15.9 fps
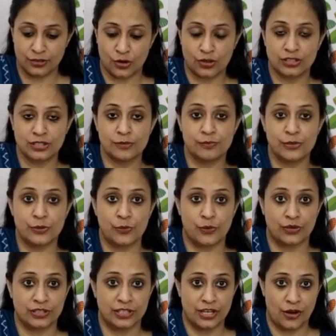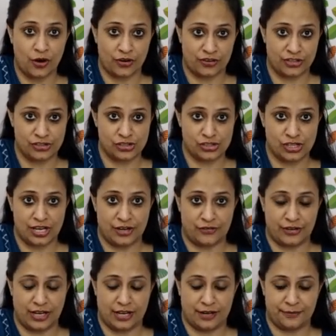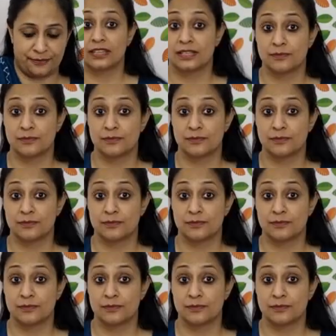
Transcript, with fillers: not the blue or the orange area.